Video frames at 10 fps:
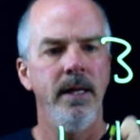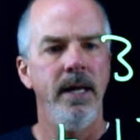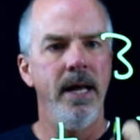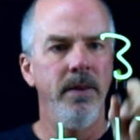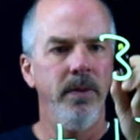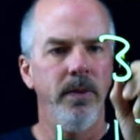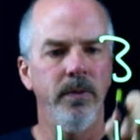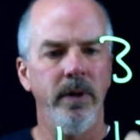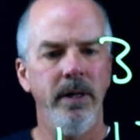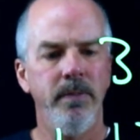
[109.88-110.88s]
And
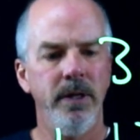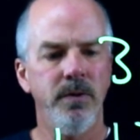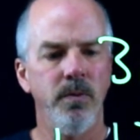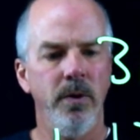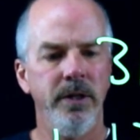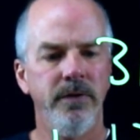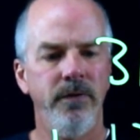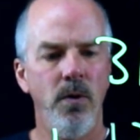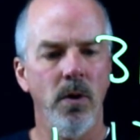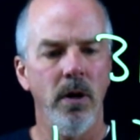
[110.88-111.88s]
3 plus 1 is
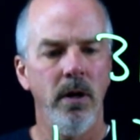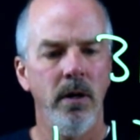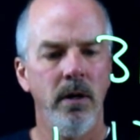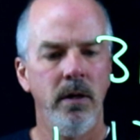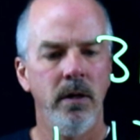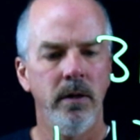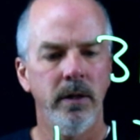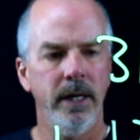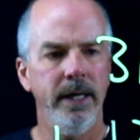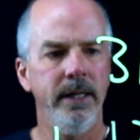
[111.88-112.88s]
4.
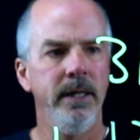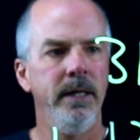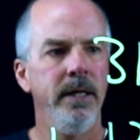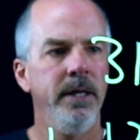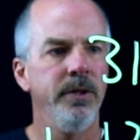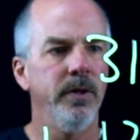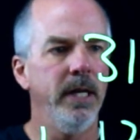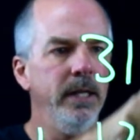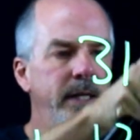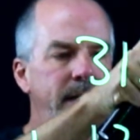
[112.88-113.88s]
Okay? So
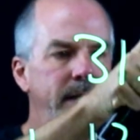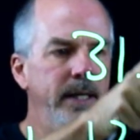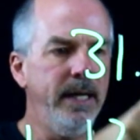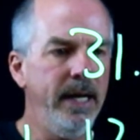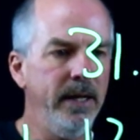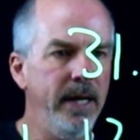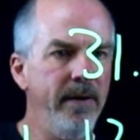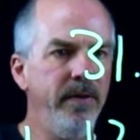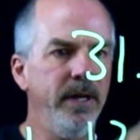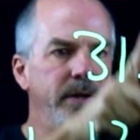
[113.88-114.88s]
again, look how
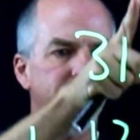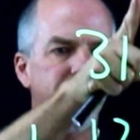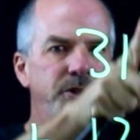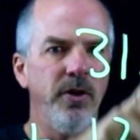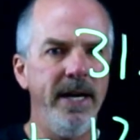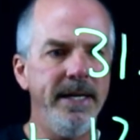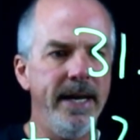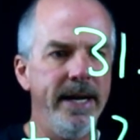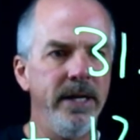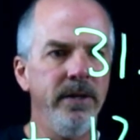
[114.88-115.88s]
everything goes straight
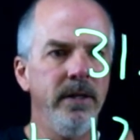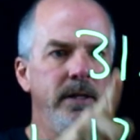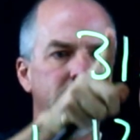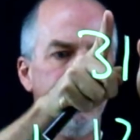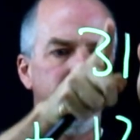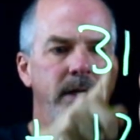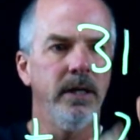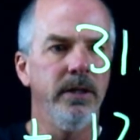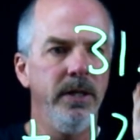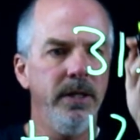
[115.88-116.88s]
down,
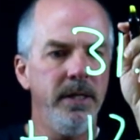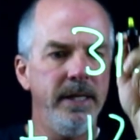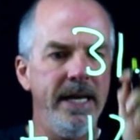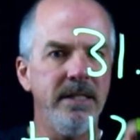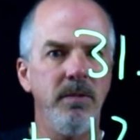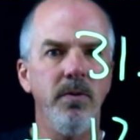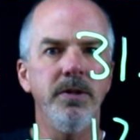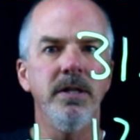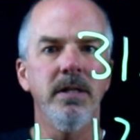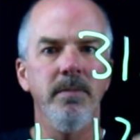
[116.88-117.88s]
including the decimal, which
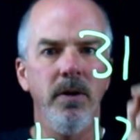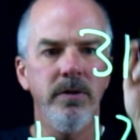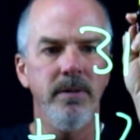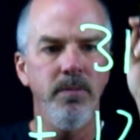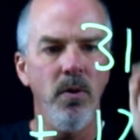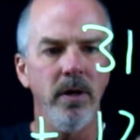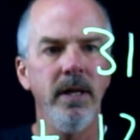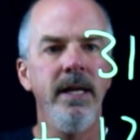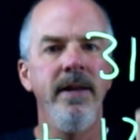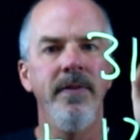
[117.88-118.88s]
is the most important.
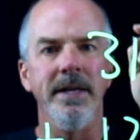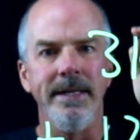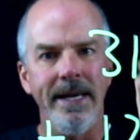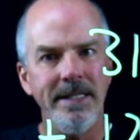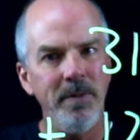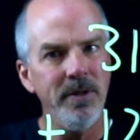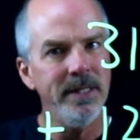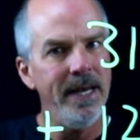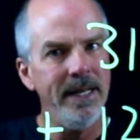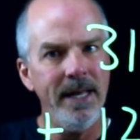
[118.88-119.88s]
The decimal is
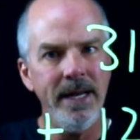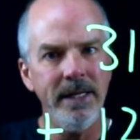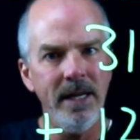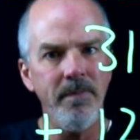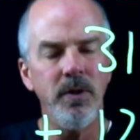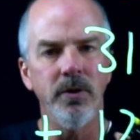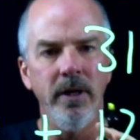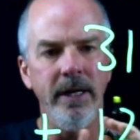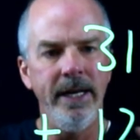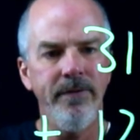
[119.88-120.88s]
not lined up, you're
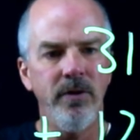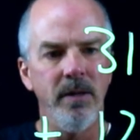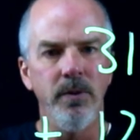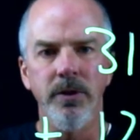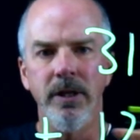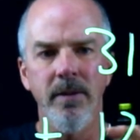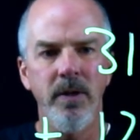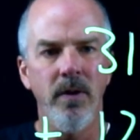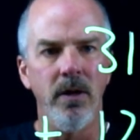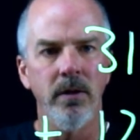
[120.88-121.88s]
going to have trouble. You're going to be
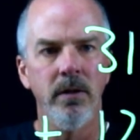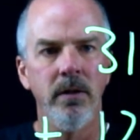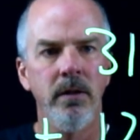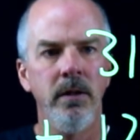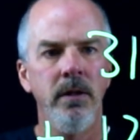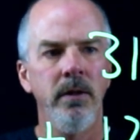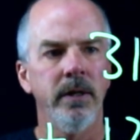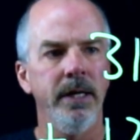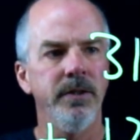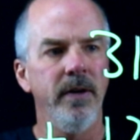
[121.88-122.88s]
wrong.
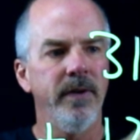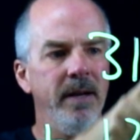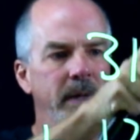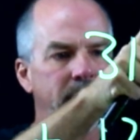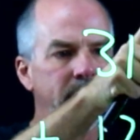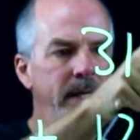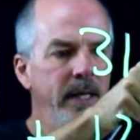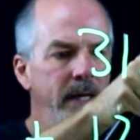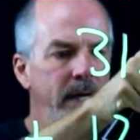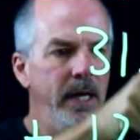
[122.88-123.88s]
Okay, I've got my
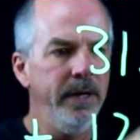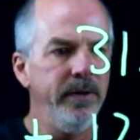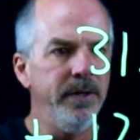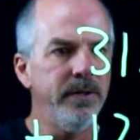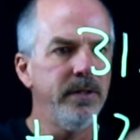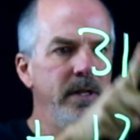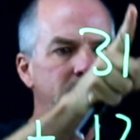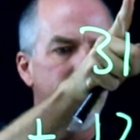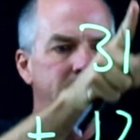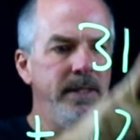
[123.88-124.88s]
hundredths,
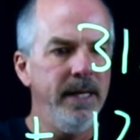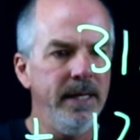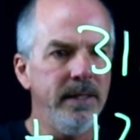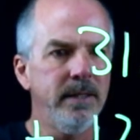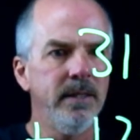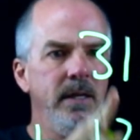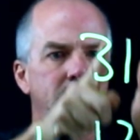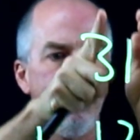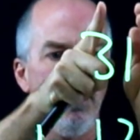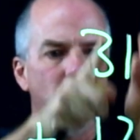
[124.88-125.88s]
my tenths,
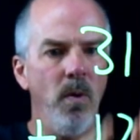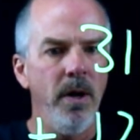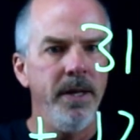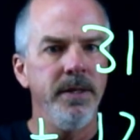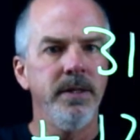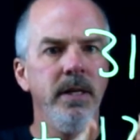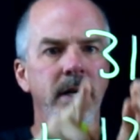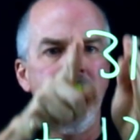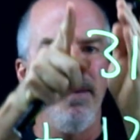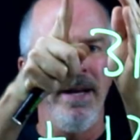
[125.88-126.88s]
my ones,
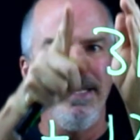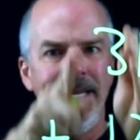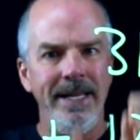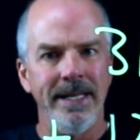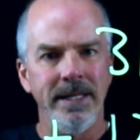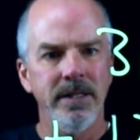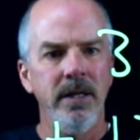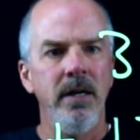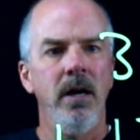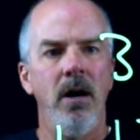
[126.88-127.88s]
and my tens
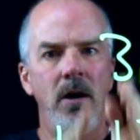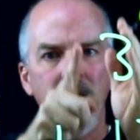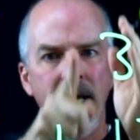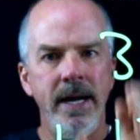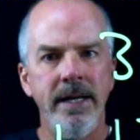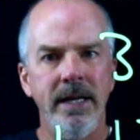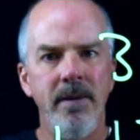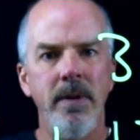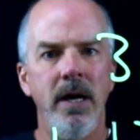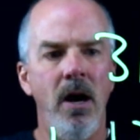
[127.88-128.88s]
all lined
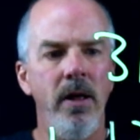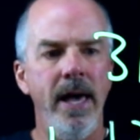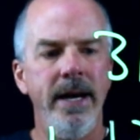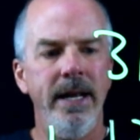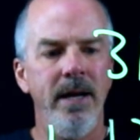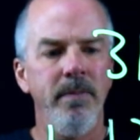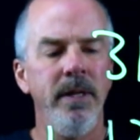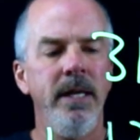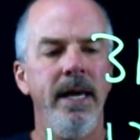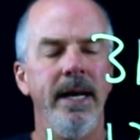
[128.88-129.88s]
up, all added up,
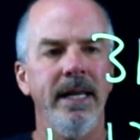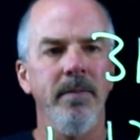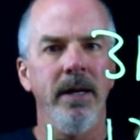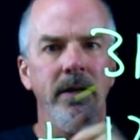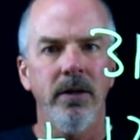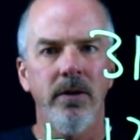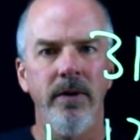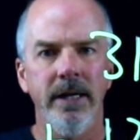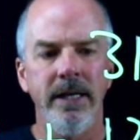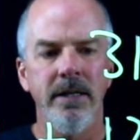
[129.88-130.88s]
and I get my
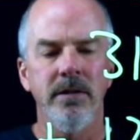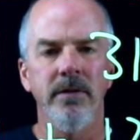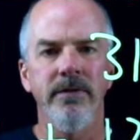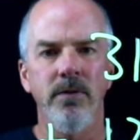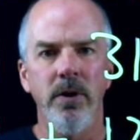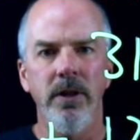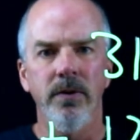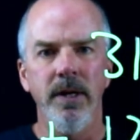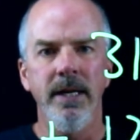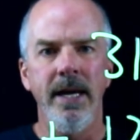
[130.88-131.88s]
correct answer of
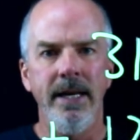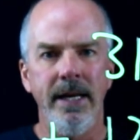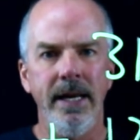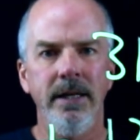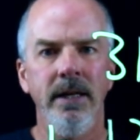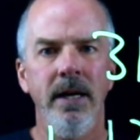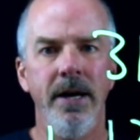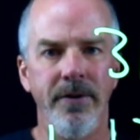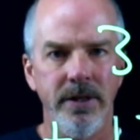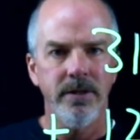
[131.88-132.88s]
43 and
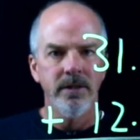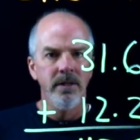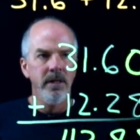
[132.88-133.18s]
88/100.